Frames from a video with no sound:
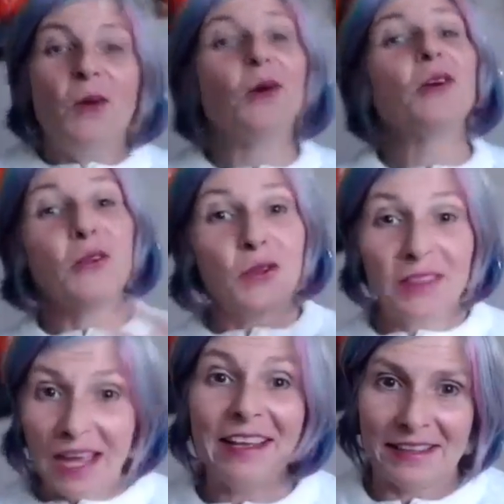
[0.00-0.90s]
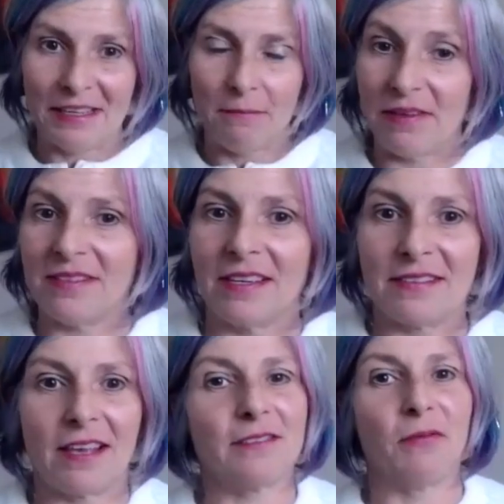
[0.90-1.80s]
or you'll likely be
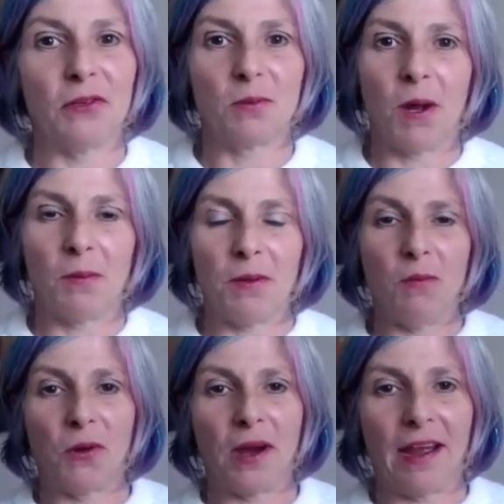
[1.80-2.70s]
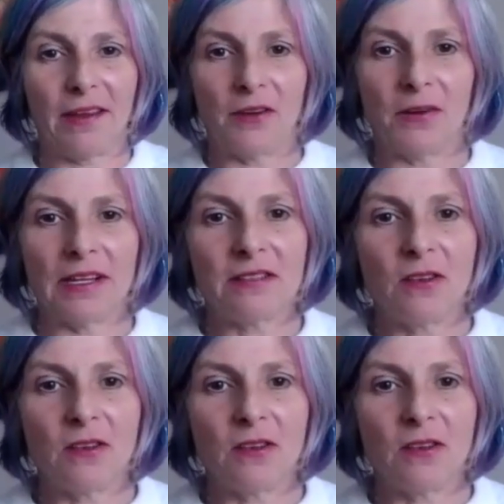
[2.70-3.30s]
successful is probably more accurate.